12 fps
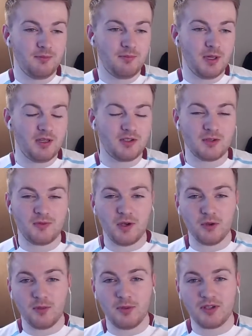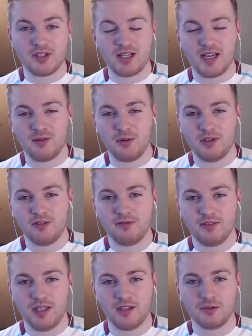But it just felt a bit sour
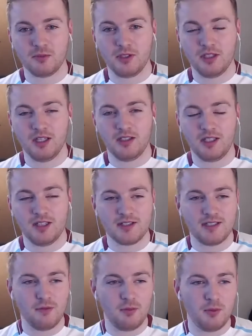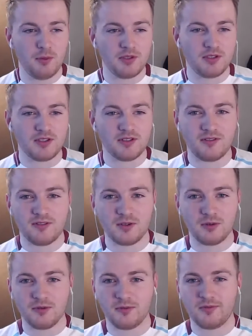last weekend against Liverpool. It just sort
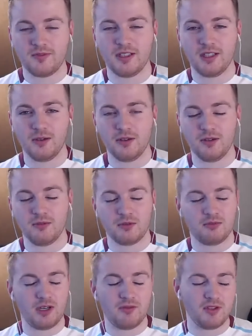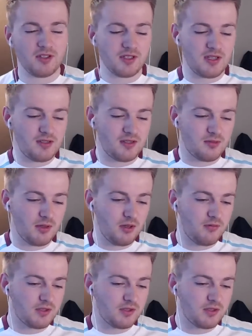of, I was ready for the season to be over.